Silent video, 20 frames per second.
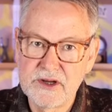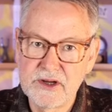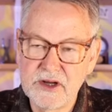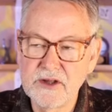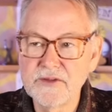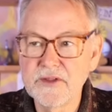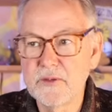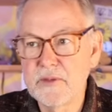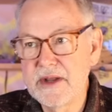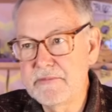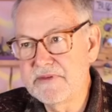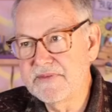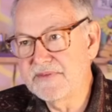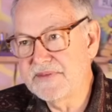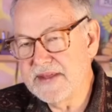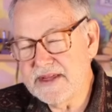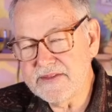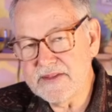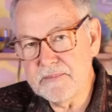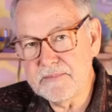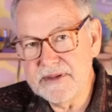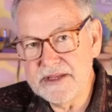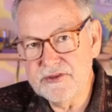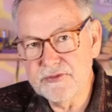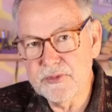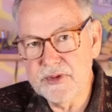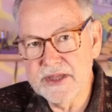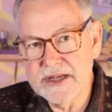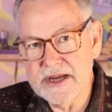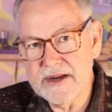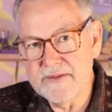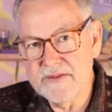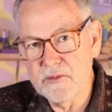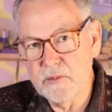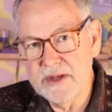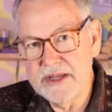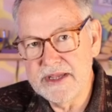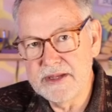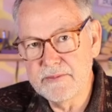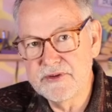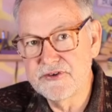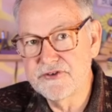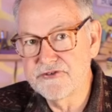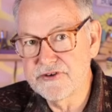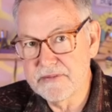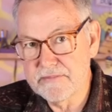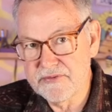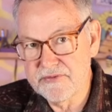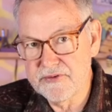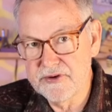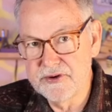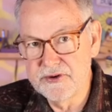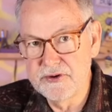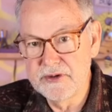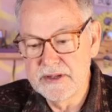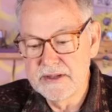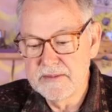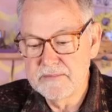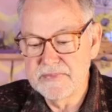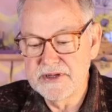Although I would think the bees would get out of the way, it would drip through,